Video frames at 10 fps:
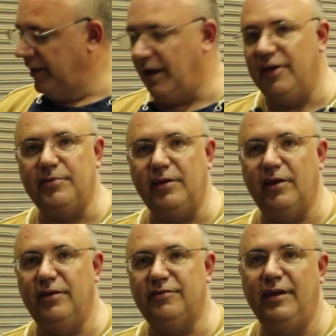uh, is
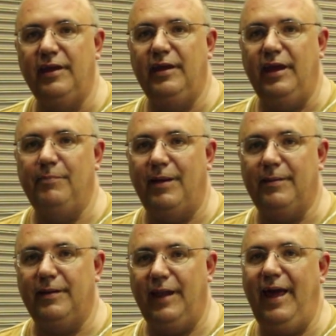because in my
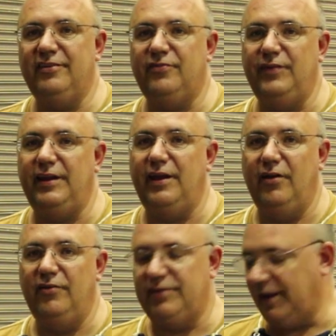last
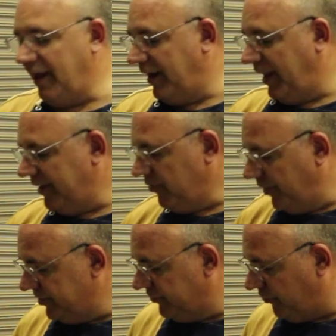videos, I got a lot of
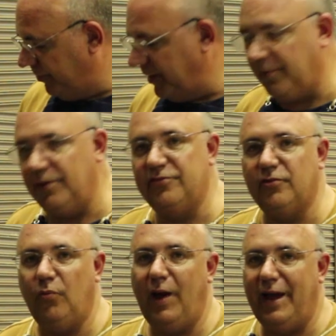questions from people as
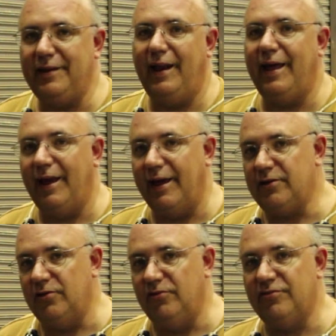to why did I not
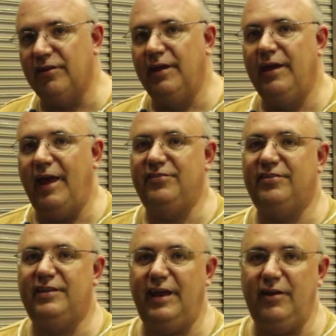use a
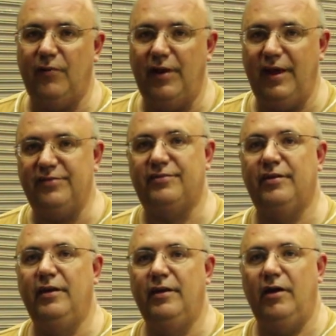steady rest
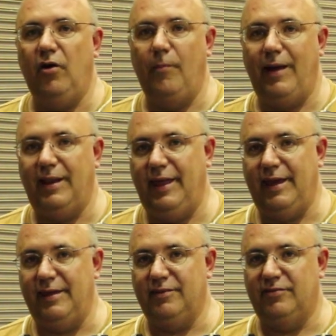on my lathe.